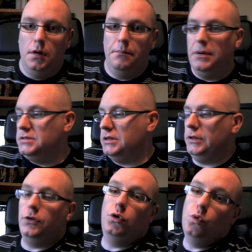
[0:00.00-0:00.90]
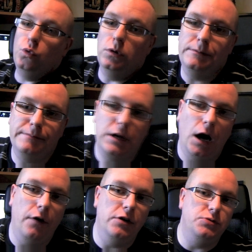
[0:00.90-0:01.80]
Basically the whole
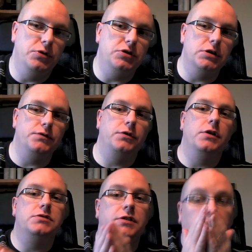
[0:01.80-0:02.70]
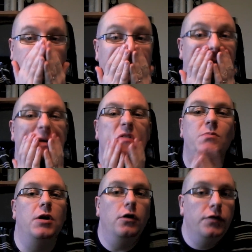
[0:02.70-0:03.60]
cartridge with the GX4000 thing really pissed
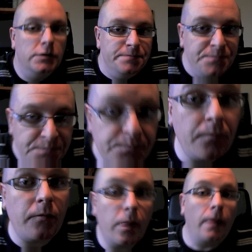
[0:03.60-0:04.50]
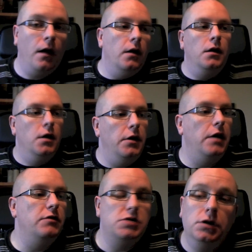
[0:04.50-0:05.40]
me off.
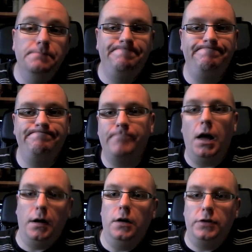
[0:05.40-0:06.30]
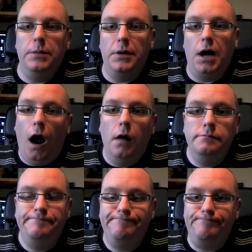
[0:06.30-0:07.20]
Net result, I've got to keep the cart
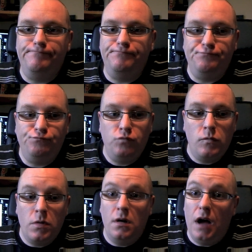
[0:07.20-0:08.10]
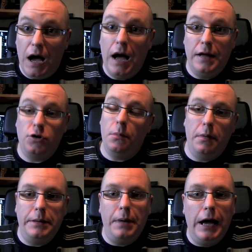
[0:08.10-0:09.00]
and got
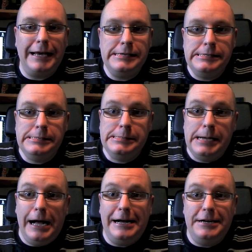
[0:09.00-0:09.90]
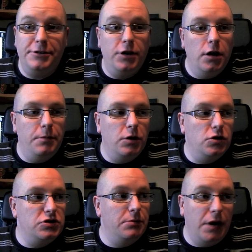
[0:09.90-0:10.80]
my money back, and now
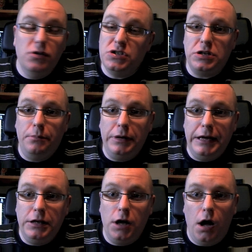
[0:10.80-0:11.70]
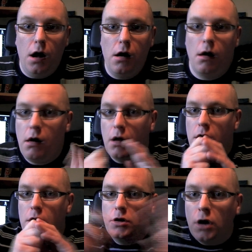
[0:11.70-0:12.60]
because somebody else has complained,
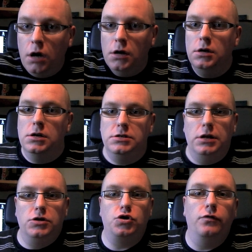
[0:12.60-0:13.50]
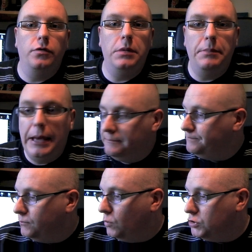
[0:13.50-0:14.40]
seller's gone from eBay,
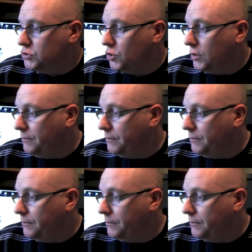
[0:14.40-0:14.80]
which is good.